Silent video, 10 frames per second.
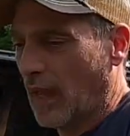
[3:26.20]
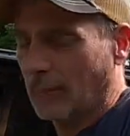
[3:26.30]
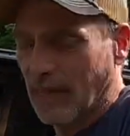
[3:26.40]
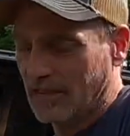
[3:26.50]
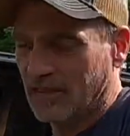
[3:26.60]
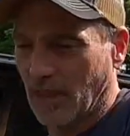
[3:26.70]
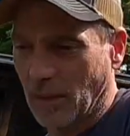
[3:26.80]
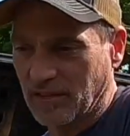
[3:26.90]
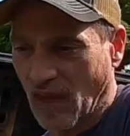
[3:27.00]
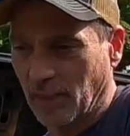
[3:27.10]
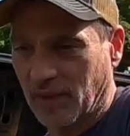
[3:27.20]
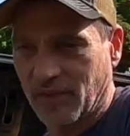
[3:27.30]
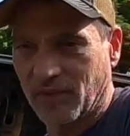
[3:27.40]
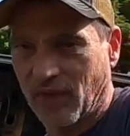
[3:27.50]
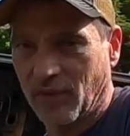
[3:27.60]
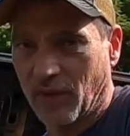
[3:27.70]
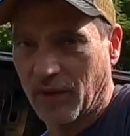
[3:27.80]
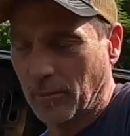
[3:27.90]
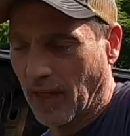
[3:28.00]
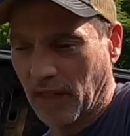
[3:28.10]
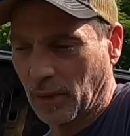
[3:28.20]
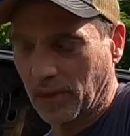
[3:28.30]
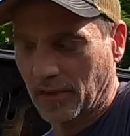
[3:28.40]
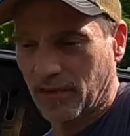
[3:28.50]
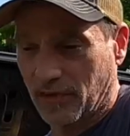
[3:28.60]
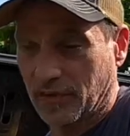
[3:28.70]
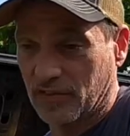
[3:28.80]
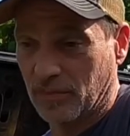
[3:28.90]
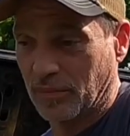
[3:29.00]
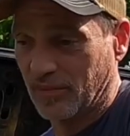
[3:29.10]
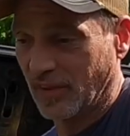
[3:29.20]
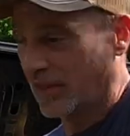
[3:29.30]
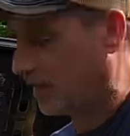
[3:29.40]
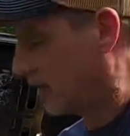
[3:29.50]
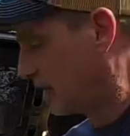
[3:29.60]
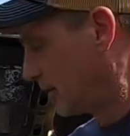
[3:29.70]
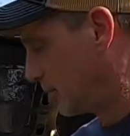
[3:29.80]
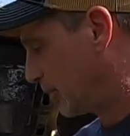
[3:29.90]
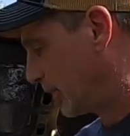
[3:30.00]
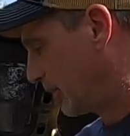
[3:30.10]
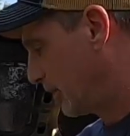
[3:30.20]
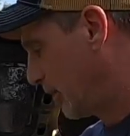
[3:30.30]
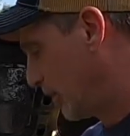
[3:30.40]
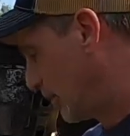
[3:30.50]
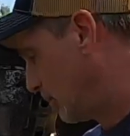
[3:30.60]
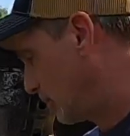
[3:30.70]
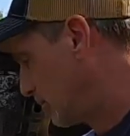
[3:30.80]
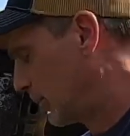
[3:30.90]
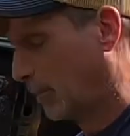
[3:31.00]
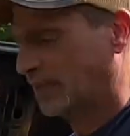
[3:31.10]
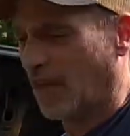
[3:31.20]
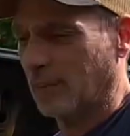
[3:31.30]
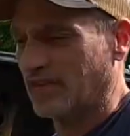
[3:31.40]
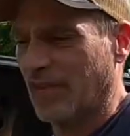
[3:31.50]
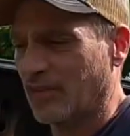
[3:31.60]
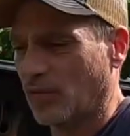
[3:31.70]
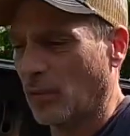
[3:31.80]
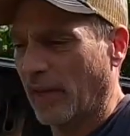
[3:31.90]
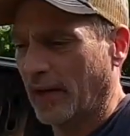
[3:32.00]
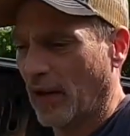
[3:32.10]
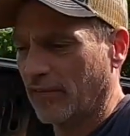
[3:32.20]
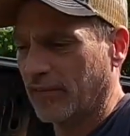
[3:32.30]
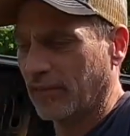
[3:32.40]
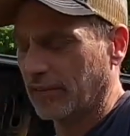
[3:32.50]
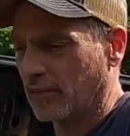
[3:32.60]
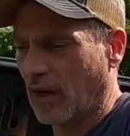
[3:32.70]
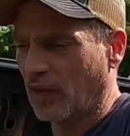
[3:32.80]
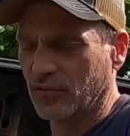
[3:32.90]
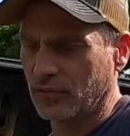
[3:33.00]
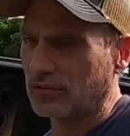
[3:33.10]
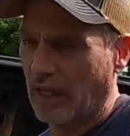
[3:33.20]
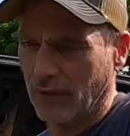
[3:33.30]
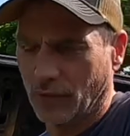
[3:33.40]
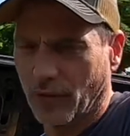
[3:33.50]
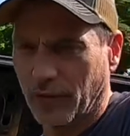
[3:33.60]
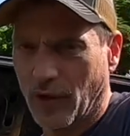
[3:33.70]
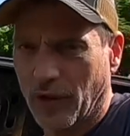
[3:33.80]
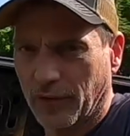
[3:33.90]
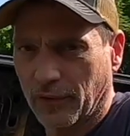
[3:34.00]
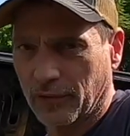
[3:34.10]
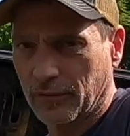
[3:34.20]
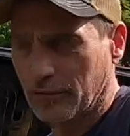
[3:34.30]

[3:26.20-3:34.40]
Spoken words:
I'm not saying my timing is set right by any means, because it needs to be set. But my timing's not so bad off that the car can't run or idle.